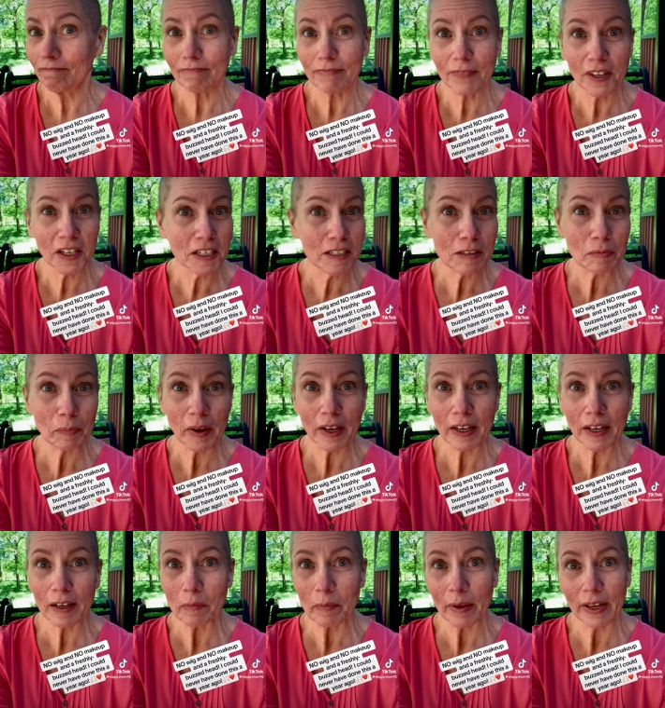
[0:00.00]
not a
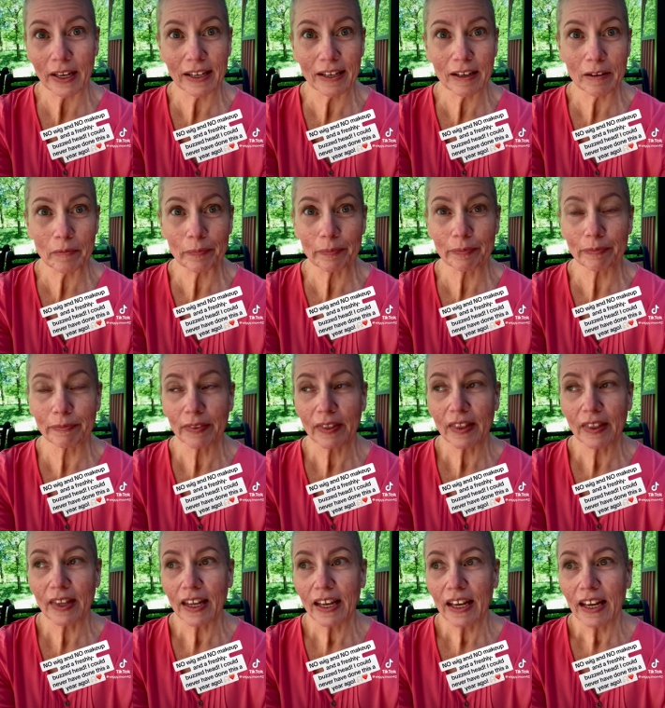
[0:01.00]
speck of makeup
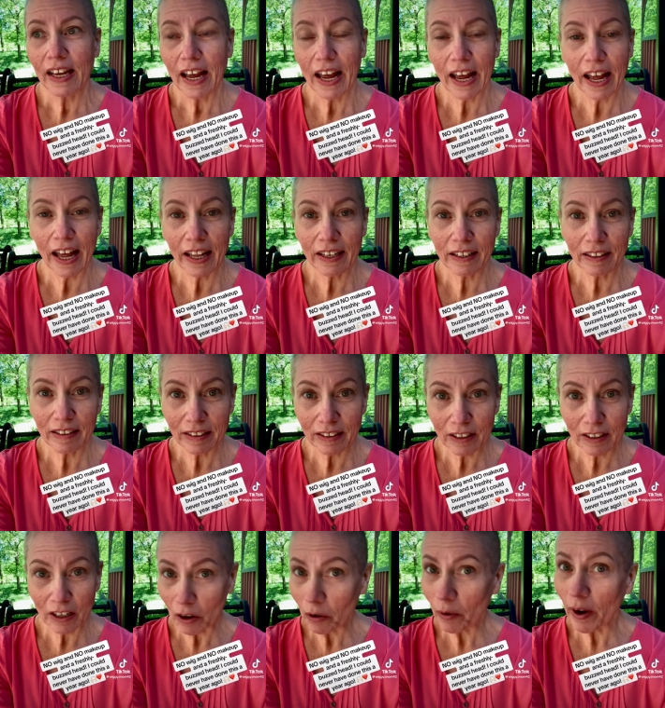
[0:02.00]
and
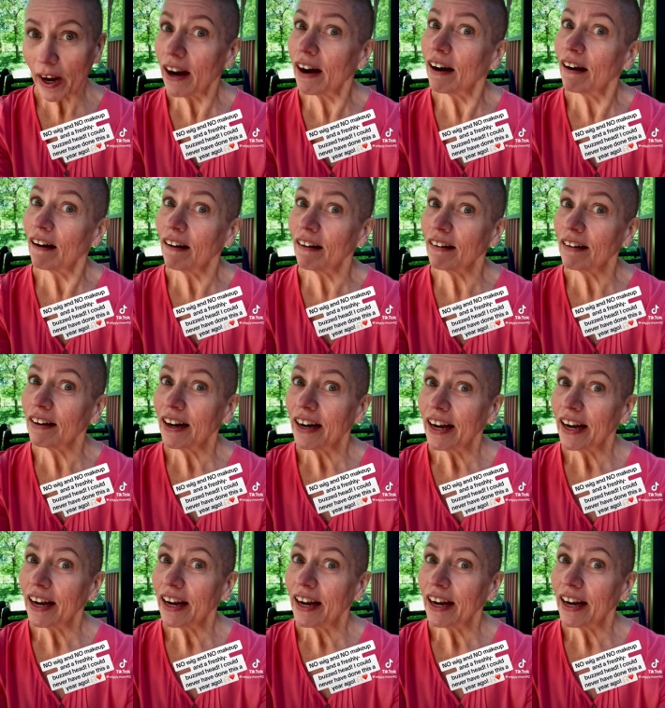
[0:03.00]
no hair